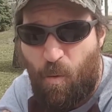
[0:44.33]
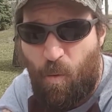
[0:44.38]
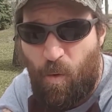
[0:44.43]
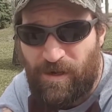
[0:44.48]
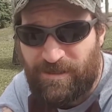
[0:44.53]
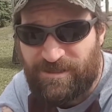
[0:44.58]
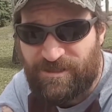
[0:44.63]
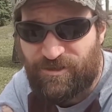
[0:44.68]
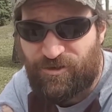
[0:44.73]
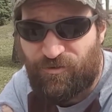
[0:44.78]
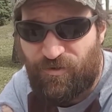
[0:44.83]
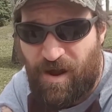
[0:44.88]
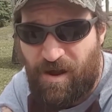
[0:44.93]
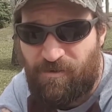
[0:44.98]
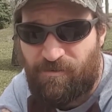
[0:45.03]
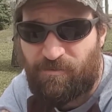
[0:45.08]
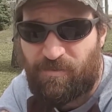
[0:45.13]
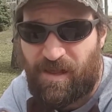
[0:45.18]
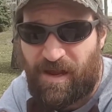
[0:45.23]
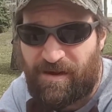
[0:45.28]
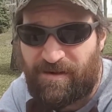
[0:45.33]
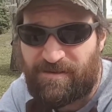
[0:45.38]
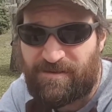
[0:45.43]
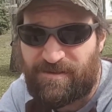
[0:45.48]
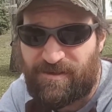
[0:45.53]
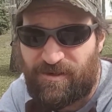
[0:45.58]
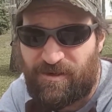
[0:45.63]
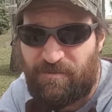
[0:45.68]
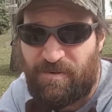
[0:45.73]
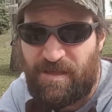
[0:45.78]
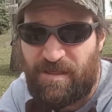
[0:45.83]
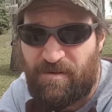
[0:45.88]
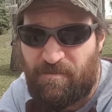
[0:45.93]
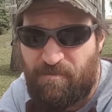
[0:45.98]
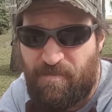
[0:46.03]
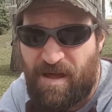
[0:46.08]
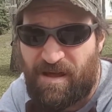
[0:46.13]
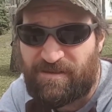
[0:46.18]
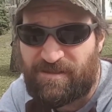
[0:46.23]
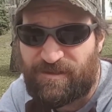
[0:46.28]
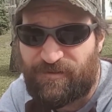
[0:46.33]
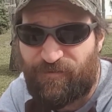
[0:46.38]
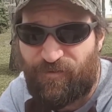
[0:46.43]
which ground blind is going to be the best